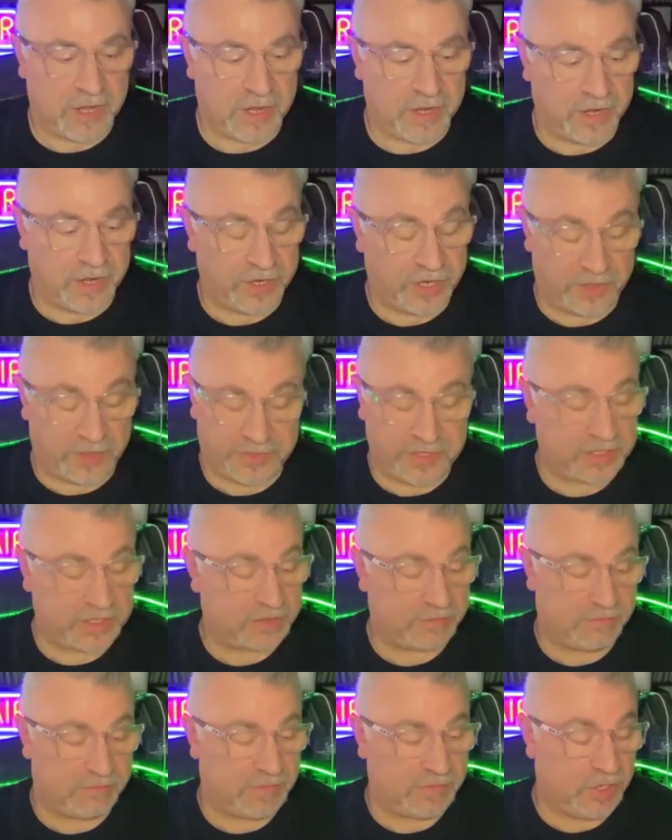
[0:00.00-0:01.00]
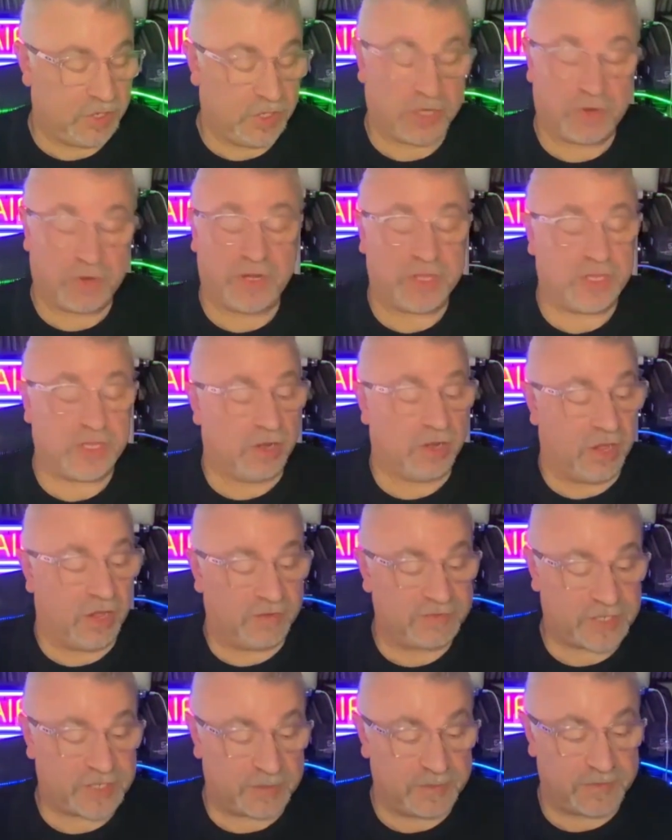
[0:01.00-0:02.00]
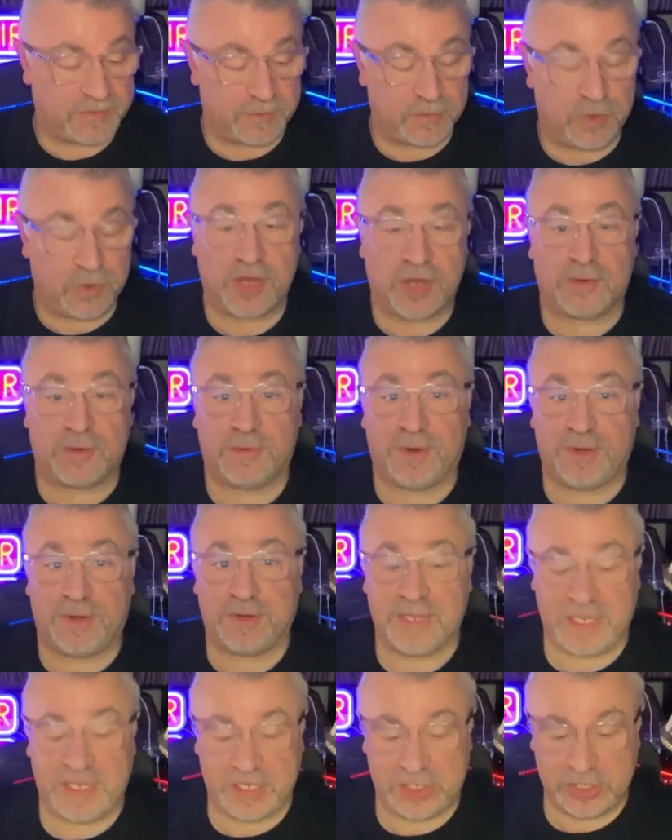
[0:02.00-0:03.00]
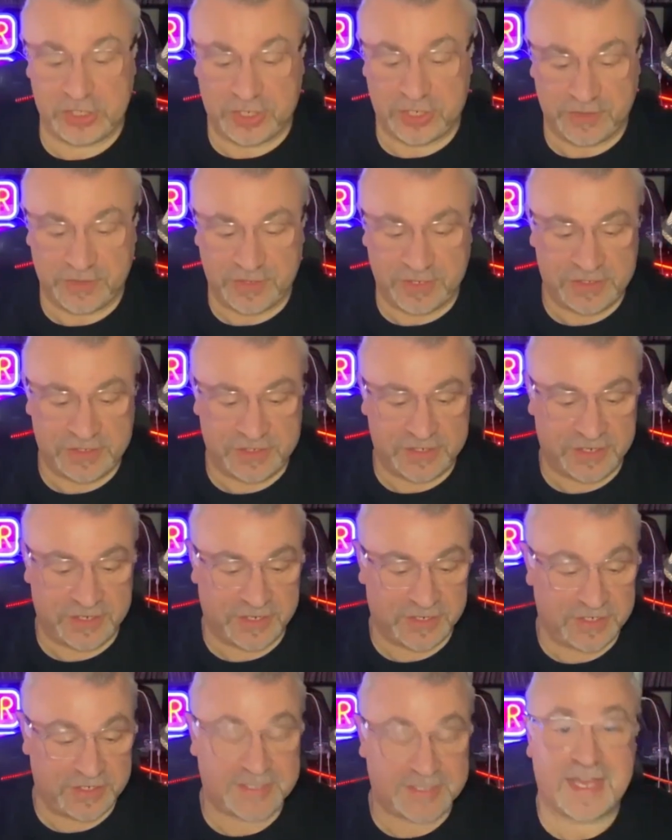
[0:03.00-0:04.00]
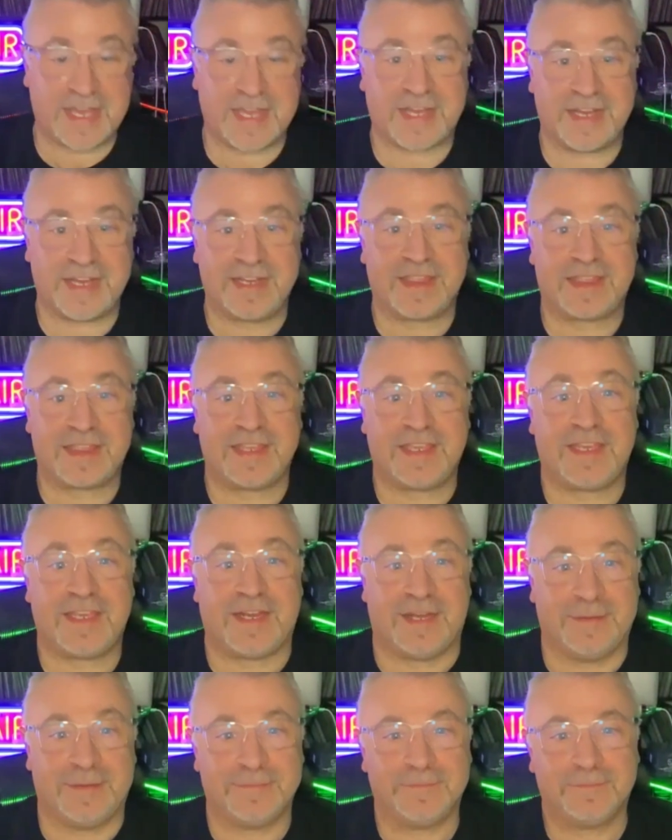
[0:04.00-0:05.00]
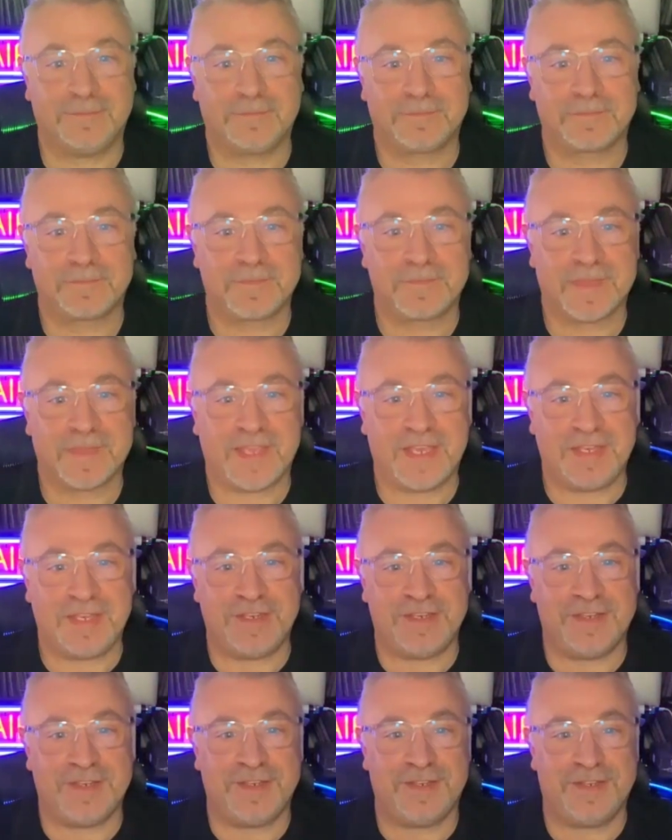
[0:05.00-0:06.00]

And I think early on in your life, tell me if I'm right or wrong here, John, that you started in theatre in